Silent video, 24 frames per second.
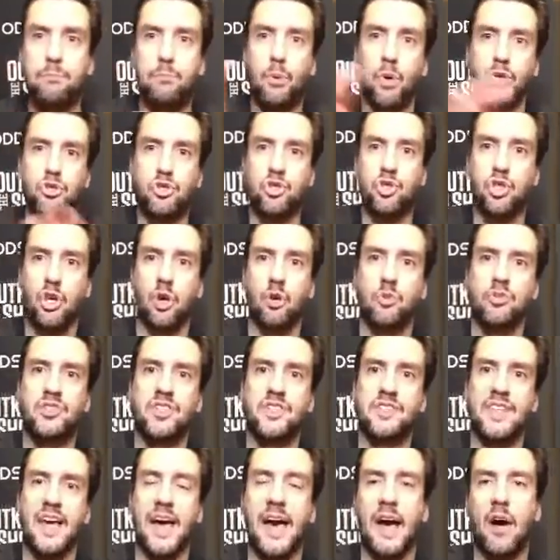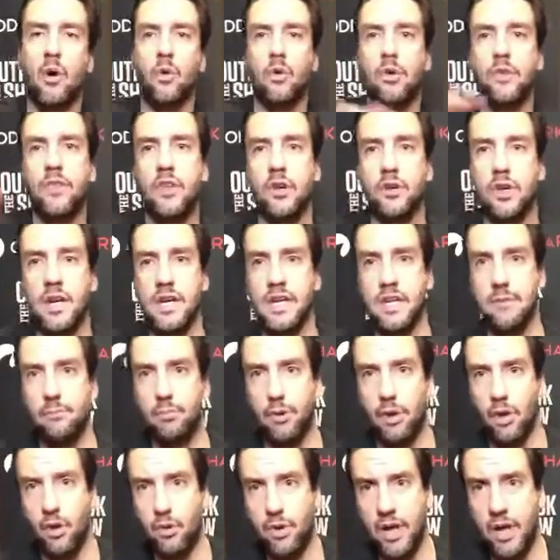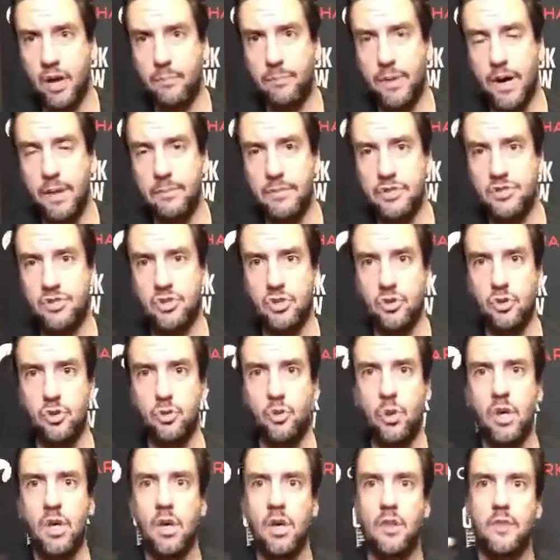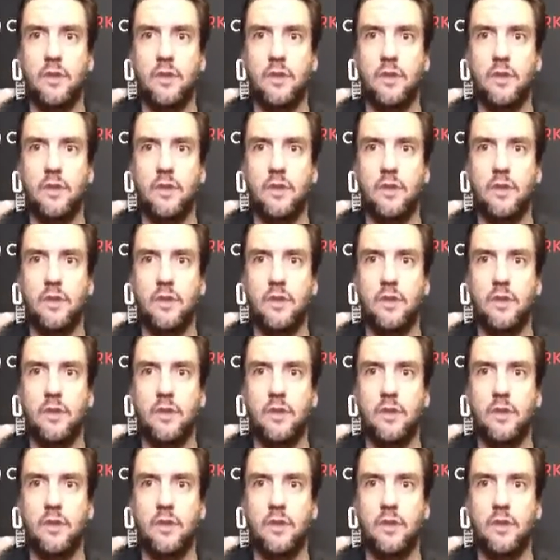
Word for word: Butch Jones is out. They're going to get blown out by Mizzou.